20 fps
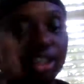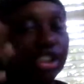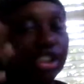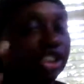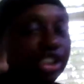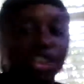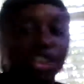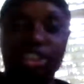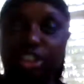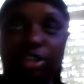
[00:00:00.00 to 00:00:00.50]

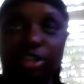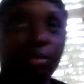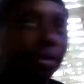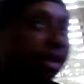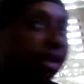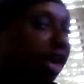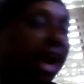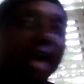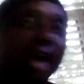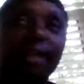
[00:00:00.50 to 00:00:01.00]
Shoulda, coulda,
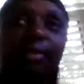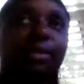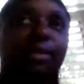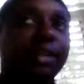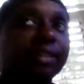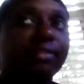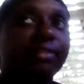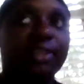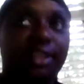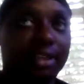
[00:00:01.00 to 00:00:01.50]
woulda. I don't
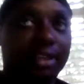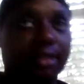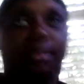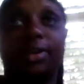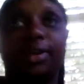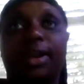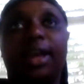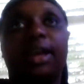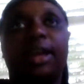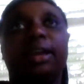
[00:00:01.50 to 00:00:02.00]
give a damn.
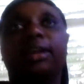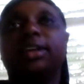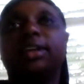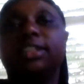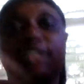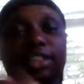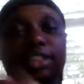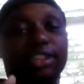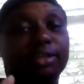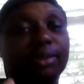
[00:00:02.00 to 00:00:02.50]
Okay.
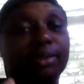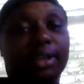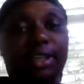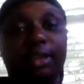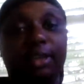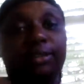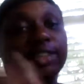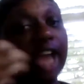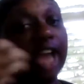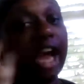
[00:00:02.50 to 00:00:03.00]
Excuse my
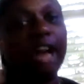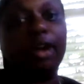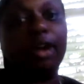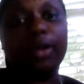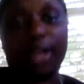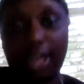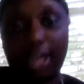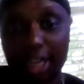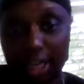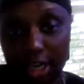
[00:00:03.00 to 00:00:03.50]
language. I
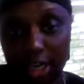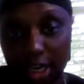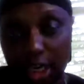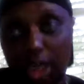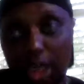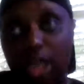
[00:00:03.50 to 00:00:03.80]
don't care.